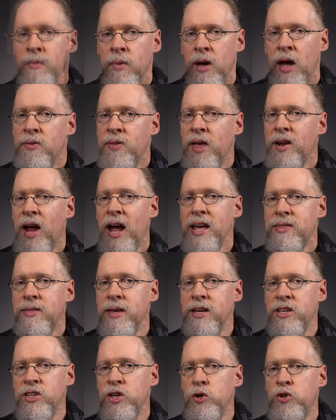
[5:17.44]
And then I
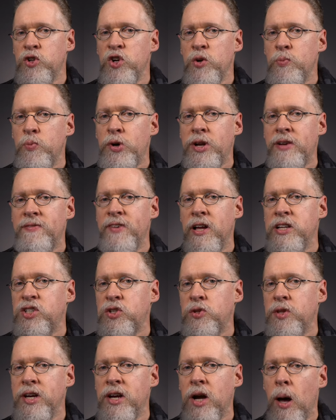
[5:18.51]
think YouTube would
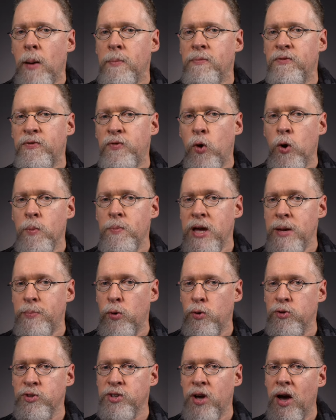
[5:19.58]
eventually come for
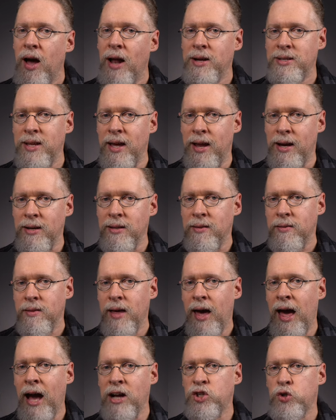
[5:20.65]
people's content,
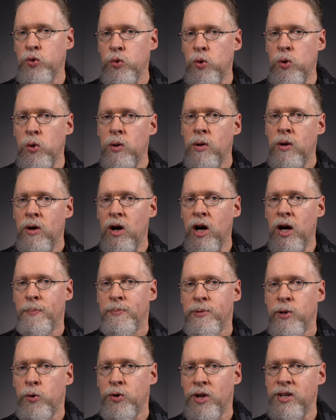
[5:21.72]
actual
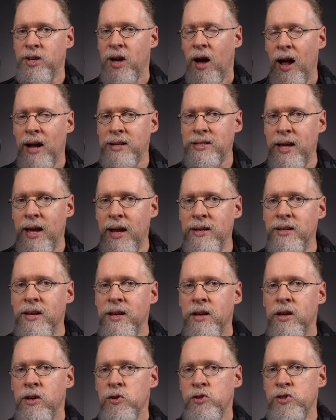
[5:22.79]
uploaded content,
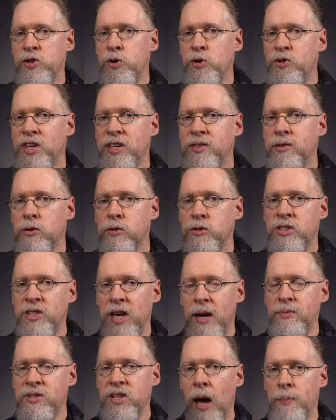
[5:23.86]
using those
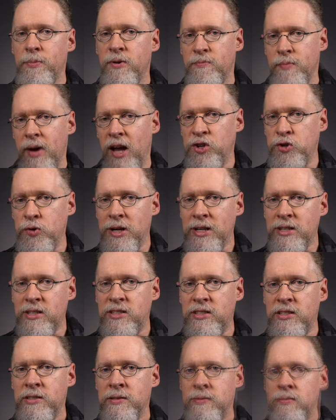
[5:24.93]
same type of
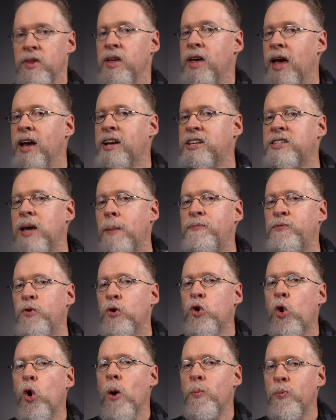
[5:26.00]
metrics, except for
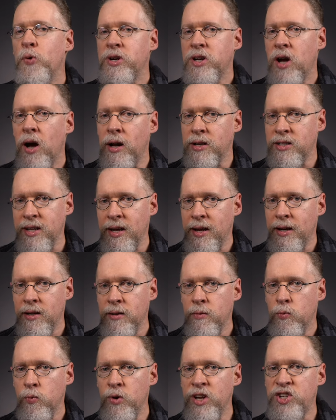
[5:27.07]
corporate content,
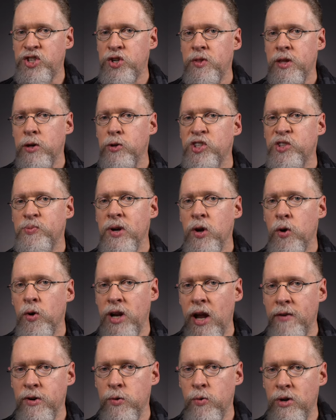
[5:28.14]
which they'll smear
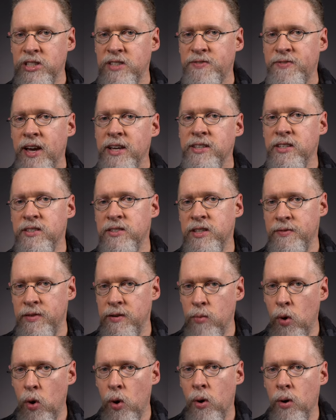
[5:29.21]
in everyone's faces
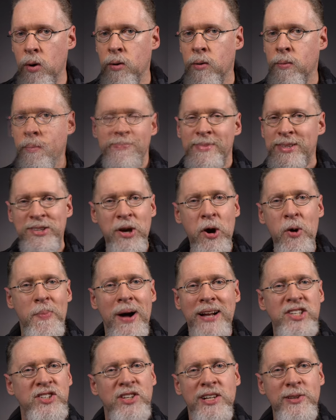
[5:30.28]
even more. So
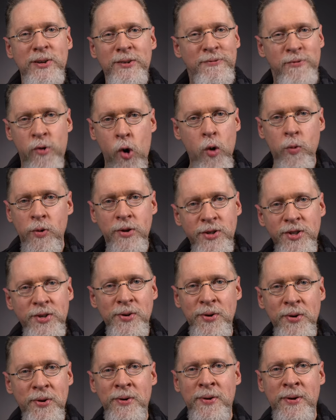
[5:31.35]
much to look forward
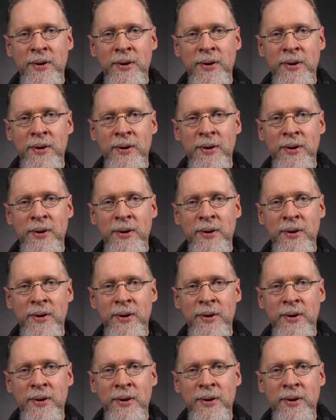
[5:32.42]
to.